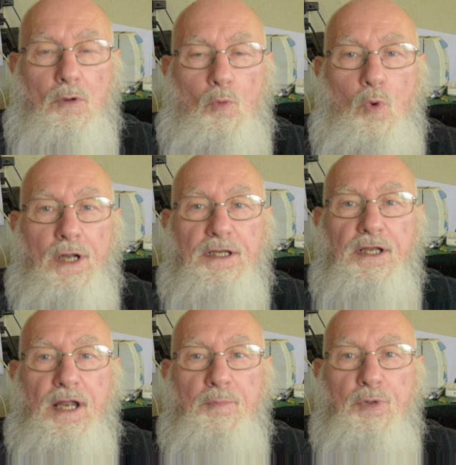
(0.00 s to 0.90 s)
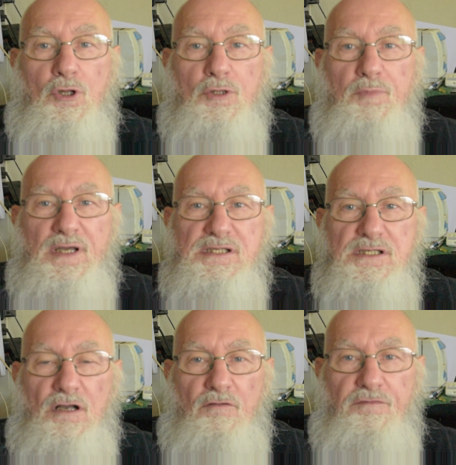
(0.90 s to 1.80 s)
What can I build
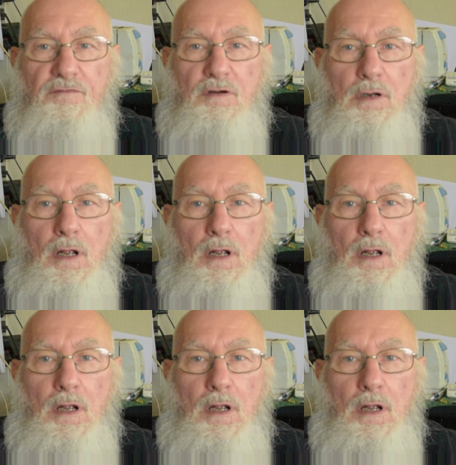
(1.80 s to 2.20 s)
myself?